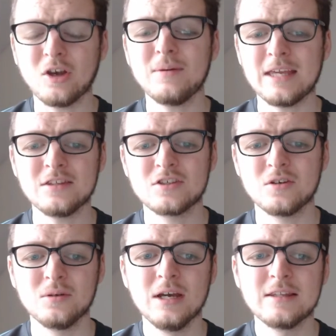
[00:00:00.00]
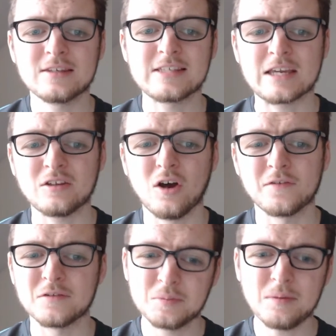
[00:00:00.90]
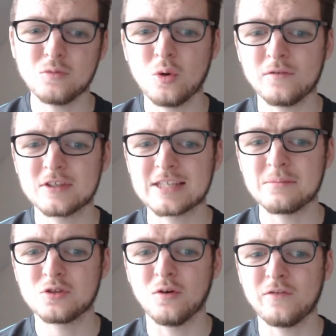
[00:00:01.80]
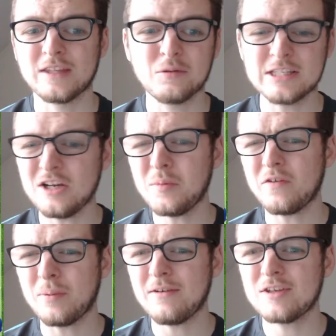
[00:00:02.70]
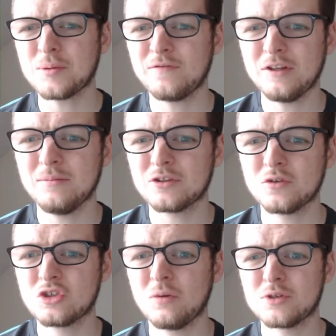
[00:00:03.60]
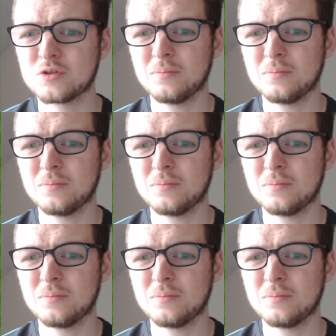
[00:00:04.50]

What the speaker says: decent saves. But going into the second half, it was a bit more of the same sort of thing.